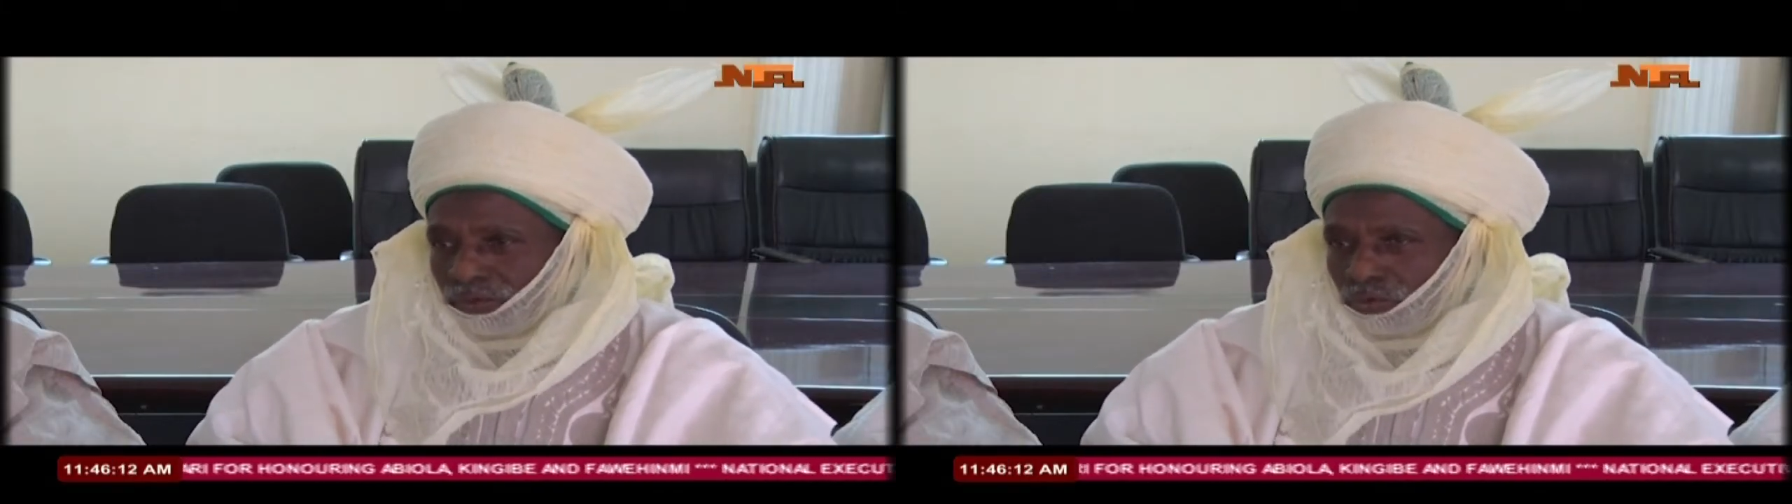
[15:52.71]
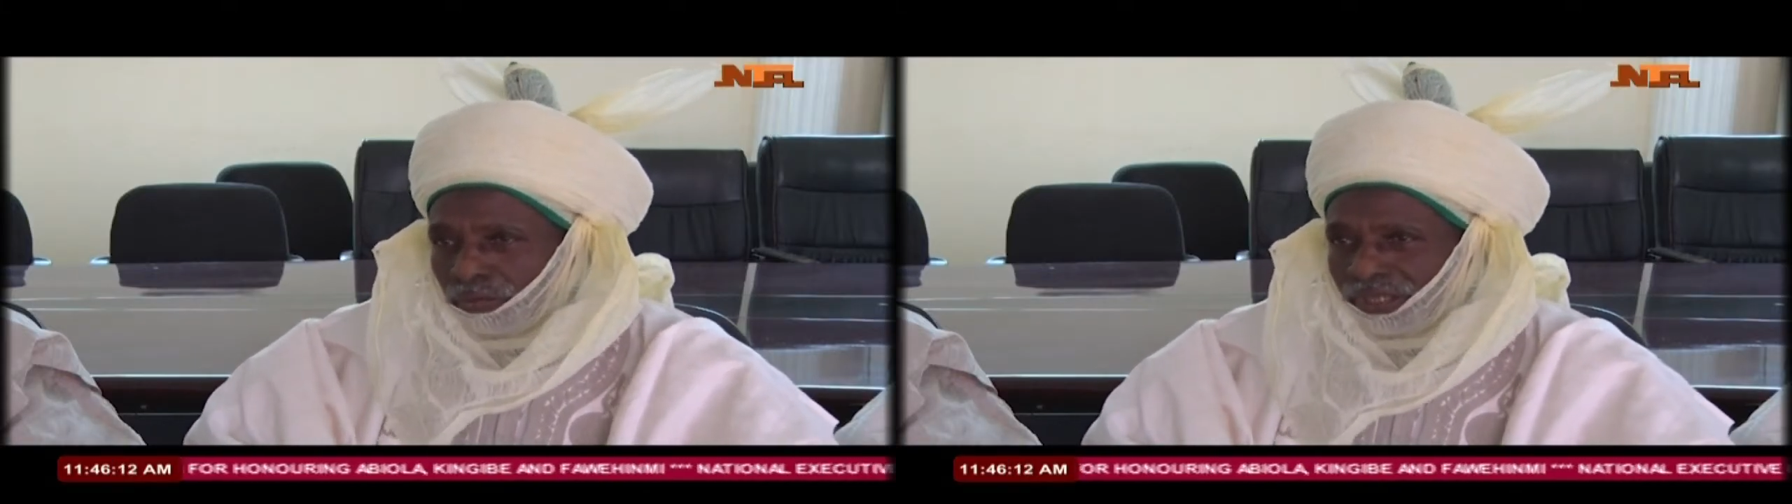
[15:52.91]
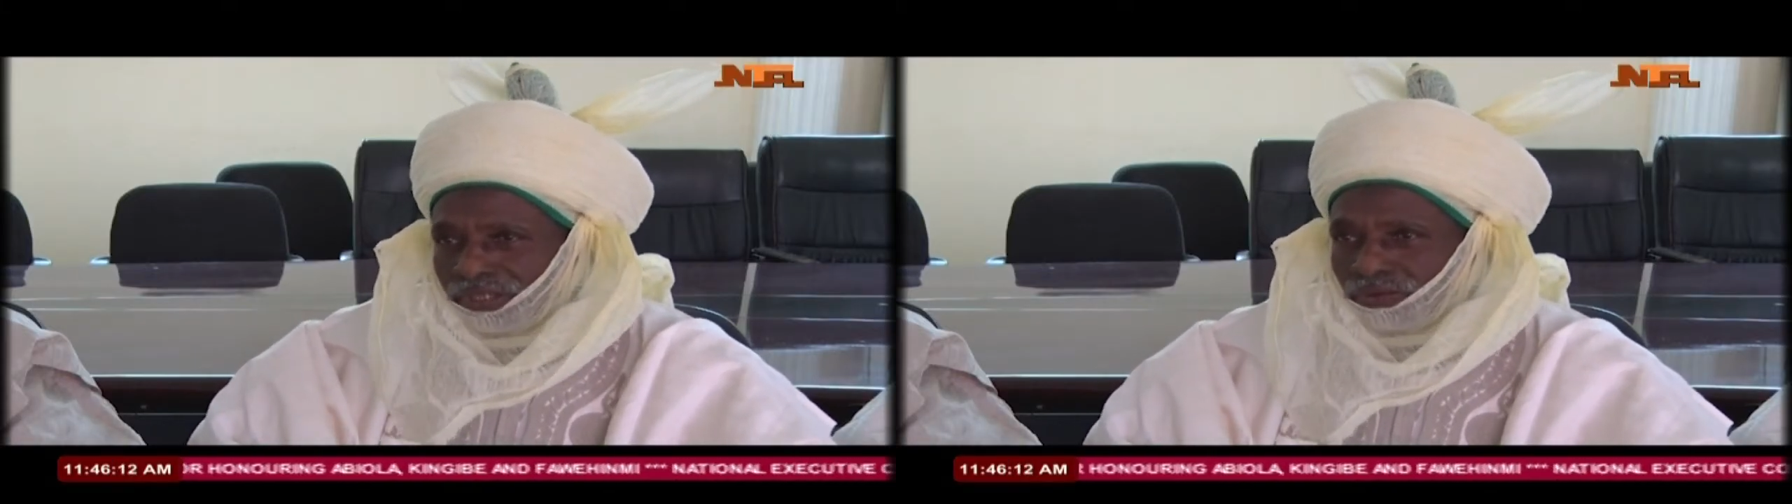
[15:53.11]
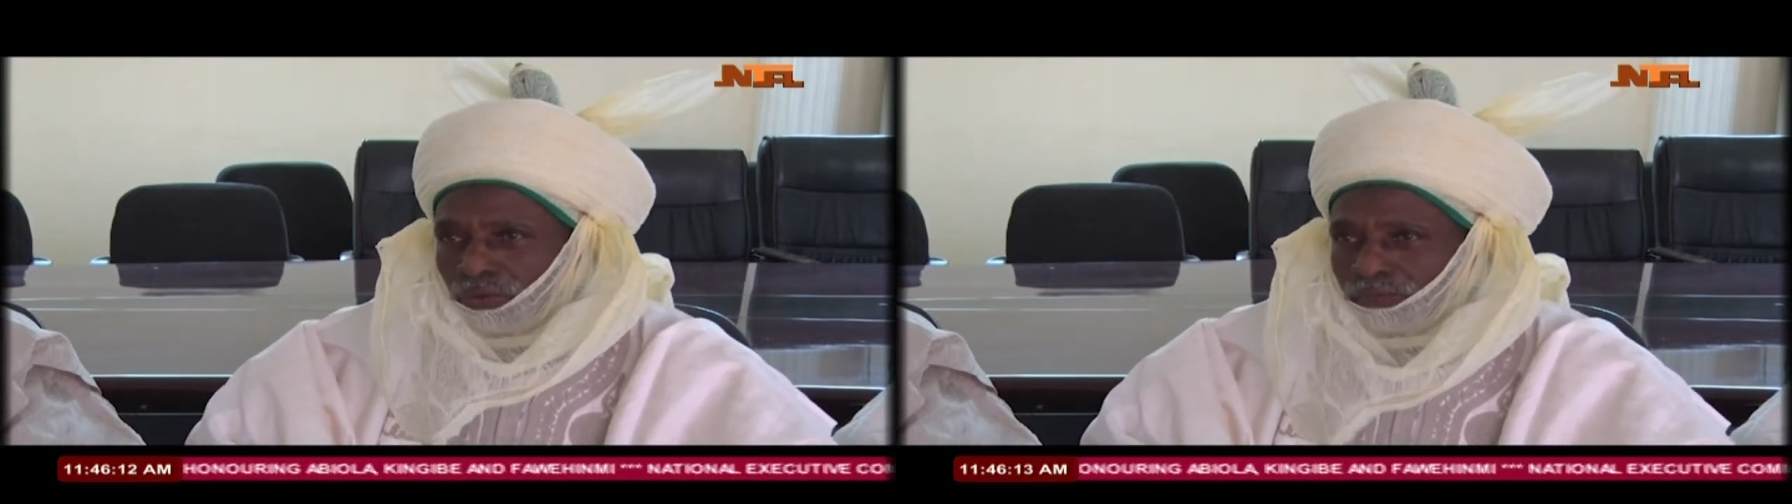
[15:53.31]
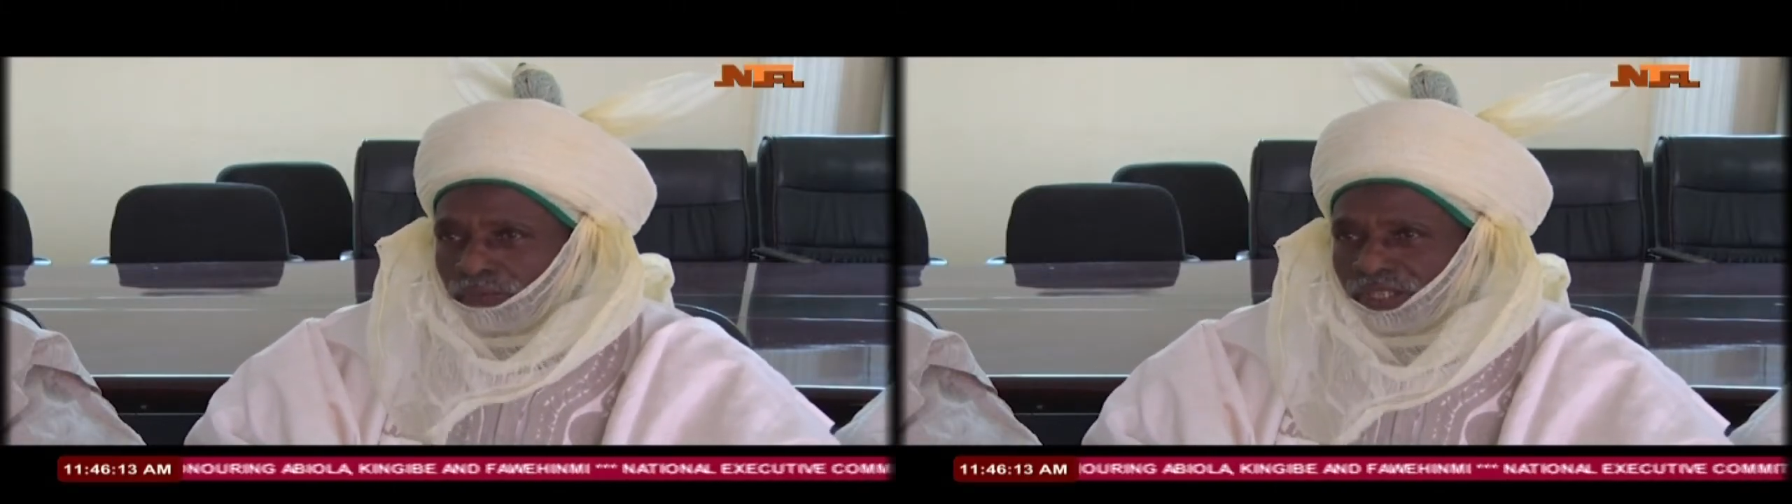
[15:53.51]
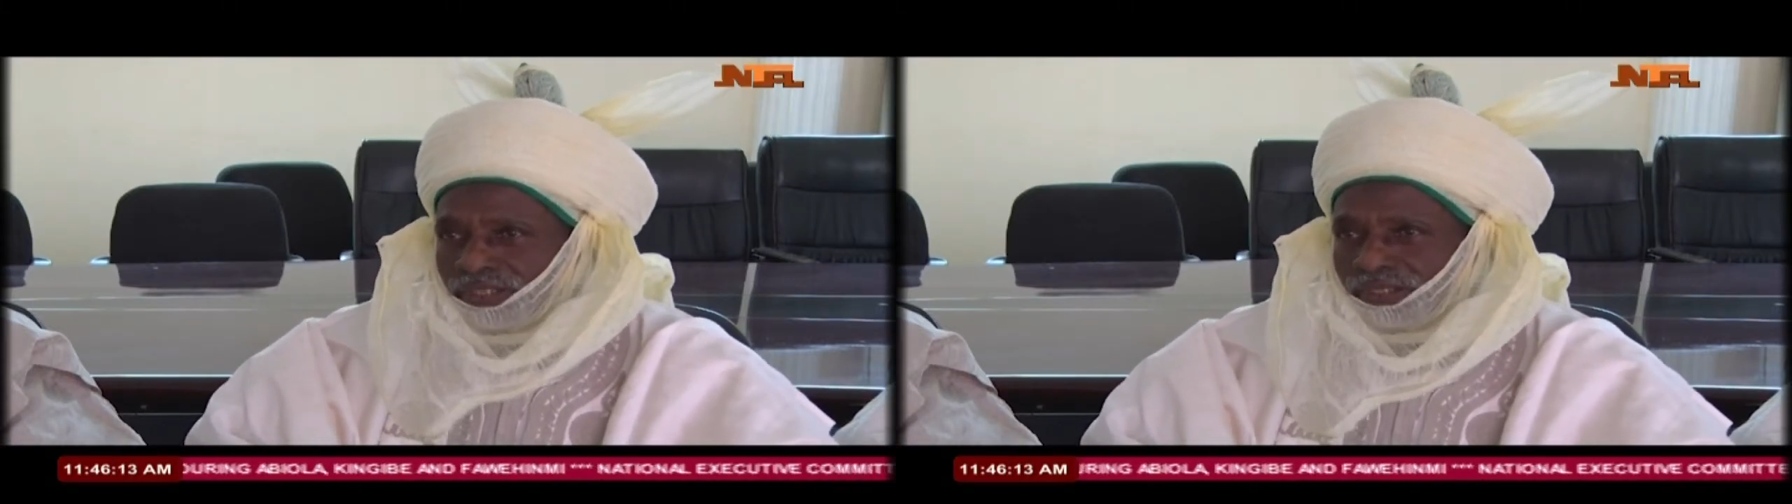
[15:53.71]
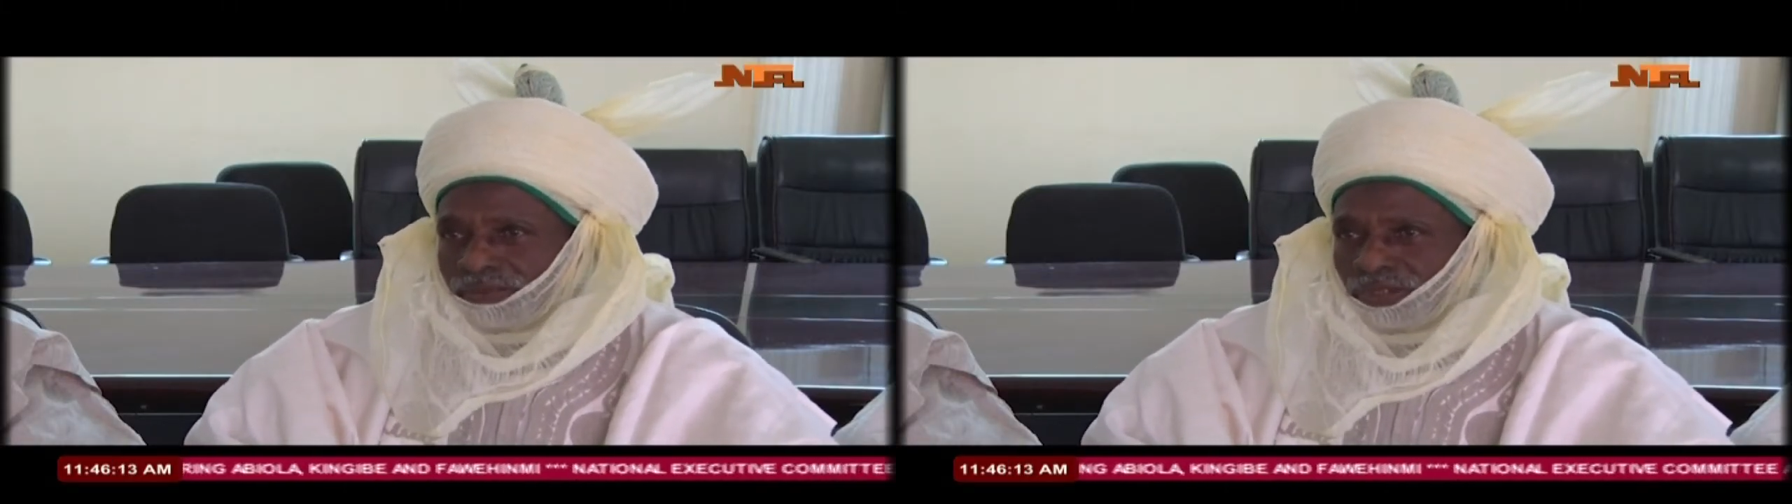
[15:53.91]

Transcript: so much conflict